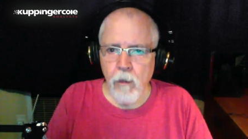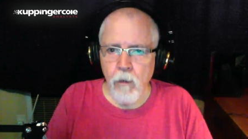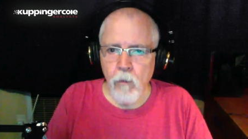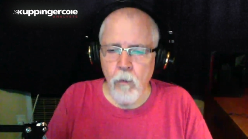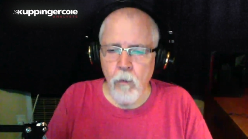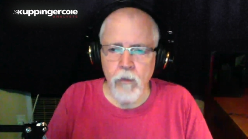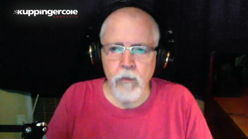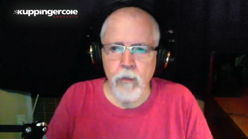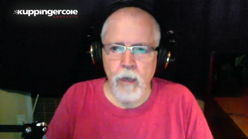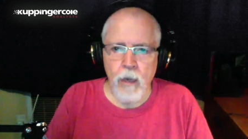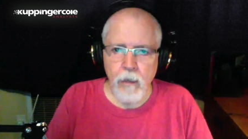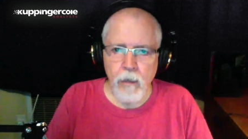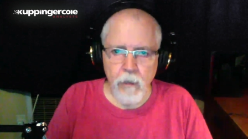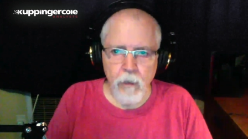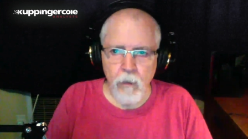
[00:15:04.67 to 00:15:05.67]
What is
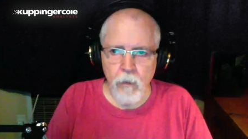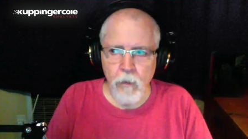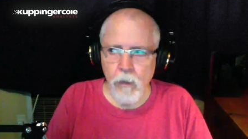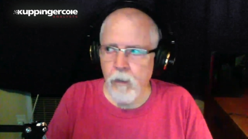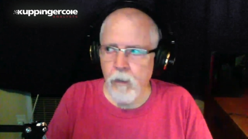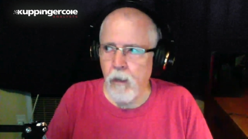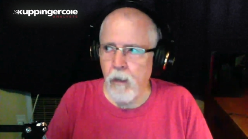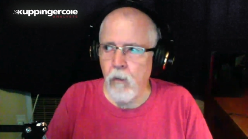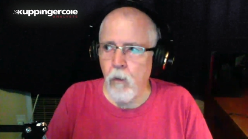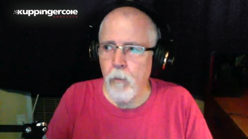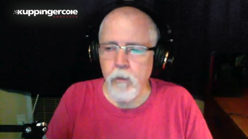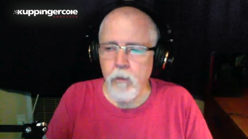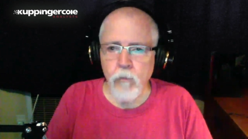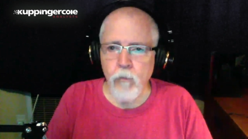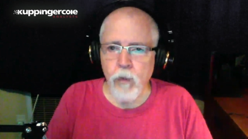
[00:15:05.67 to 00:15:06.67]
that? You know, and
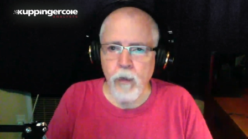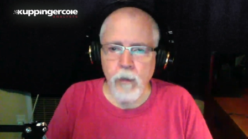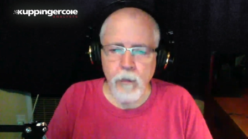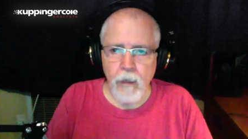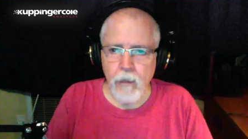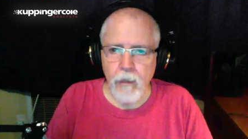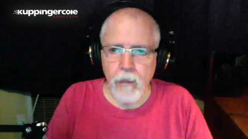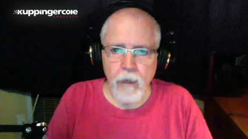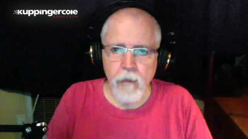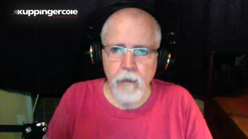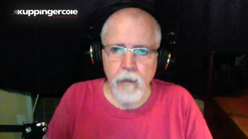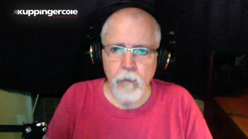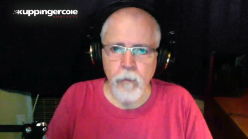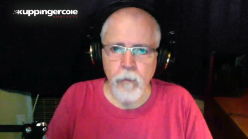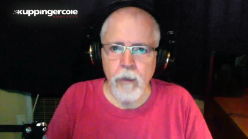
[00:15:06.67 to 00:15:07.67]
nobody's invented that yet,
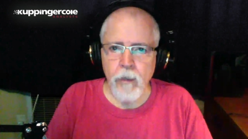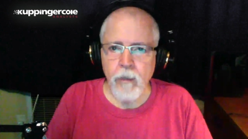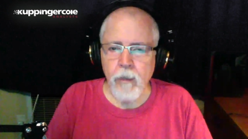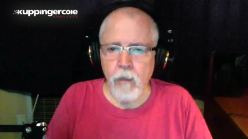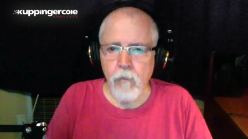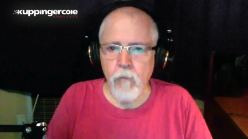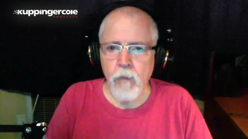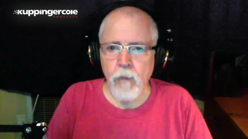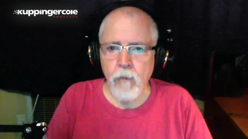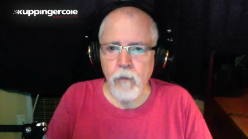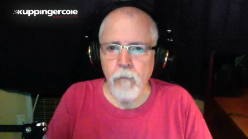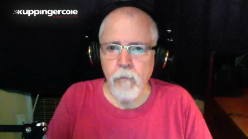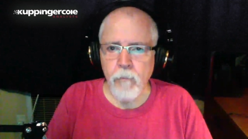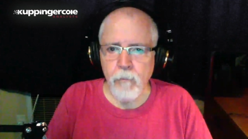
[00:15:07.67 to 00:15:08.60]
and we need that invented.